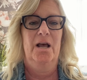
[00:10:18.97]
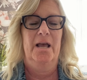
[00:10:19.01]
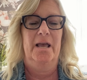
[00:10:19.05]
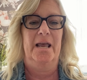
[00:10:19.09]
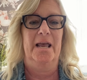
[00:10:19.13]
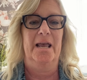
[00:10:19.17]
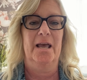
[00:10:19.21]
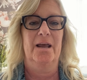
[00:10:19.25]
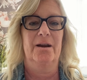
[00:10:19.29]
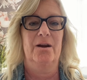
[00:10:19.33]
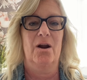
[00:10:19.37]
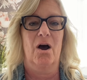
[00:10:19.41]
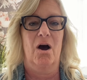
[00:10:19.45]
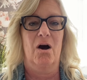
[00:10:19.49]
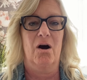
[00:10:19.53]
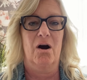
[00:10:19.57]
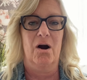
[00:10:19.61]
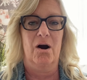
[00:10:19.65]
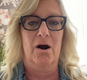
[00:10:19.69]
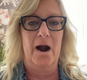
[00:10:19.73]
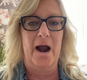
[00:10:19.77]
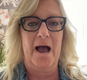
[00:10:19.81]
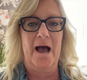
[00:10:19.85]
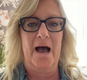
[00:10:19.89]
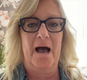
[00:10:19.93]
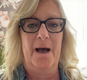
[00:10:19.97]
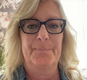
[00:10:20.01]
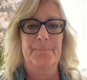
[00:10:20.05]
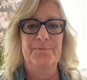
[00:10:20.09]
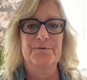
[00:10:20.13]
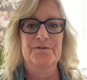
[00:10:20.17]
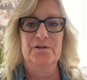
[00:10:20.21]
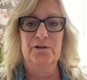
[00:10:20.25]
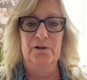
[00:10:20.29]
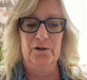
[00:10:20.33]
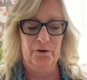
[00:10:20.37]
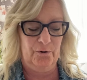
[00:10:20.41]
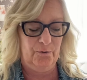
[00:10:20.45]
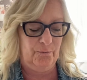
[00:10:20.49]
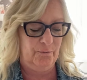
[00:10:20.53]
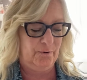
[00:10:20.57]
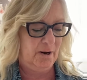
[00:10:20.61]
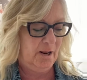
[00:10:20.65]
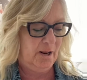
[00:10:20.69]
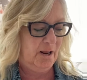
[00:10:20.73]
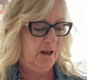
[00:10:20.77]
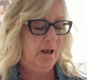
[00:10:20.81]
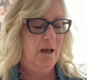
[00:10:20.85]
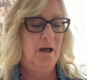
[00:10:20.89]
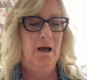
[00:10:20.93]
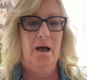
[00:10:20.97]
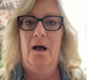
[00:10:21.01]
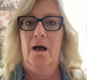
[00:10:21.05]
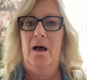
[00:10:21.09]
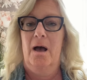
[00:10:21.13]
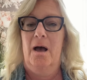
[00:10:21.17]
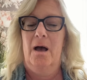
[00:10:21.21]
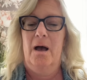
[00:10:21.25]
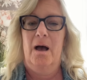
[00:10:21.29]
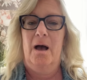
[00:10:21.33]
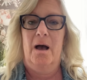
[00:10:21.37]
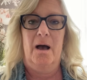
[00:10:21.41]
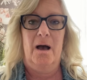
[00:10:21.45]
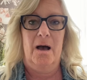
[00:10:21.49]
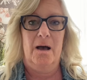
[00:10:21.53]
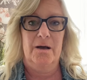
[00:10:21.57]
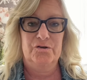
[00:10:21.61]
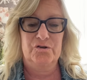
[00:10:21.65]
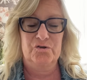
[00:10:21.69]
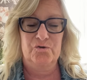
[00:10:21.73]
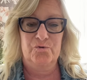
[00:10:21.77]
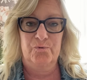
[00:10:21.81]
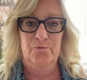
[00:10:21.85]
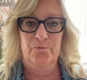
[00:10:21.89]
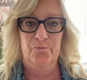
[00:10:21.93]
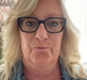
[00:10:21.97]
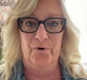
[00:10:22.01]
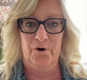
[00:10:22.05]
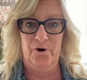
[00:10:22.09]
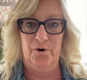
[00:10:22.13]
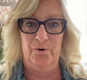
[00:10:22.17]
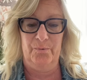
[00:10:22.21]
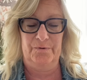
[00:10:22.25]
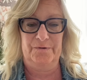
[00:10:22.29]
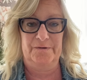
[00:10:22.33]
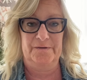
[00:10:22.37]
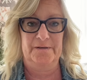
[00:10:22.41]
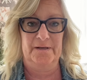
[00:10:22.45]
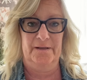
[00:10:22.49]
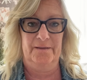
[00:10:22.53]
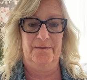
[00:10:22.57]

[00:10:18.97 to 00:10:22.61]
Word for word: in our absolute truths.